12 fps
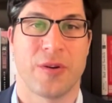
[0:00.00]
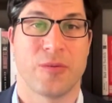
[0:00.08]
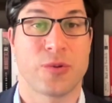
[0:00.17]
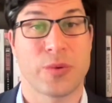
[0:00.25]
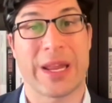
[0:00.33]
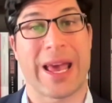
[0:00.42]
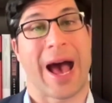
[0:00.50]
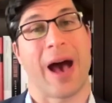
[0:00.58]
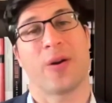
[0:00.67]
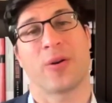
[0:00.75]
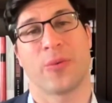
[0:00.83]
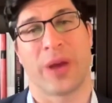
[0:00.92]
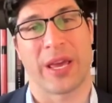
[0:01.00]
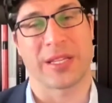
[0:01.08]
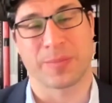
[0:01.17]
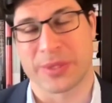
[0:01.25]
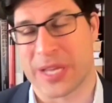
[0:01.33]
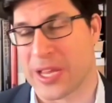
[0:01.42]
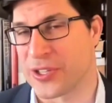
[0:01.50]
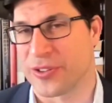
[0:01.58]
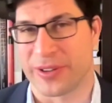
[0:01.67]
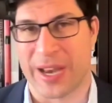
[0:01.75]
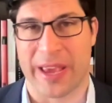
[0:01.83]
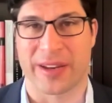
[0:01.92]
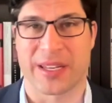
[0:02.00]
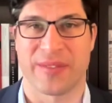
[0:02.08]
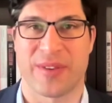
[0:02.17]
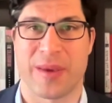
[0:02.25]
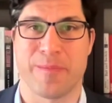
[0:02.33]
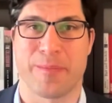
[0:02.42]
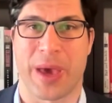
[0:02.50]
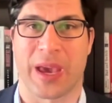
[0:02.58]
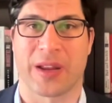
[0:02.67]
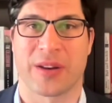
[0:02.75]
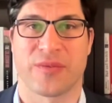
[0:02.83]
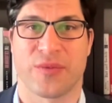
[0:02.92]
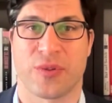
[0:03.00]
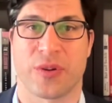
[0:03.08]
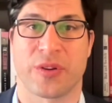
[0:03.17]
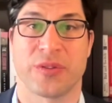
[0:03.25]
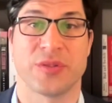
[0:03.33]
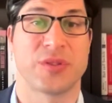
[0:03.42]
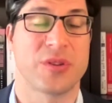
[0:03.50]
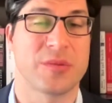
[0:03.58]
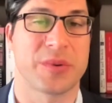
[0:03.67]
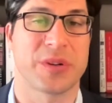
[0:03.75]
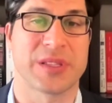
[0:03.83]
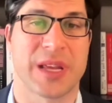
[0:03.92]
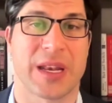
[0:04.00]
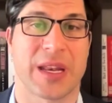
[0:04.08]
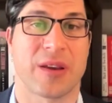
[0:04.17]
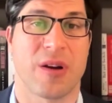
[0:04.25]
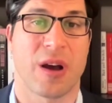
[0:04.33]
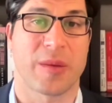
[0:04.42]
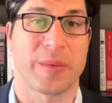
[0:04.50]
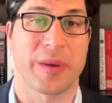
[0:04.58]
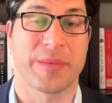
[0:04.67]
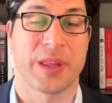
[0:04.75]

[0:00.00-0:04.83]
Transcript: would really outweigh its potential negative impact for consumers and the economy.